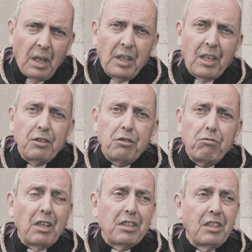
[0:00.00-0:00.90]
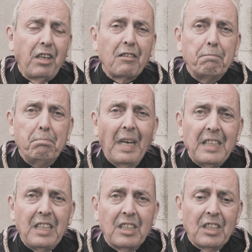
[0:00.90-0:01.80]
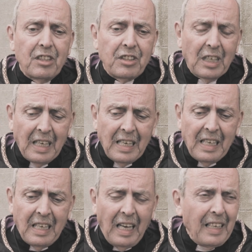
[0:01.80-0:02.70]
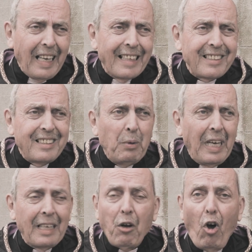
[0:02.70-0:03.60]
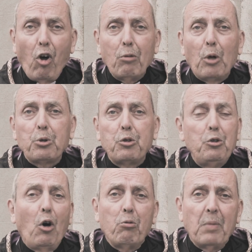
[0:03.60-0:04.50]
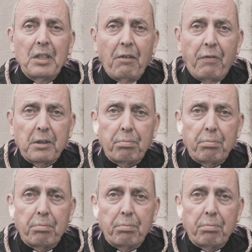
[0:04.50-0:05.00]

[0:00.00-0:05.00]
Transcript: The construction took many years, and as we had almost no money for the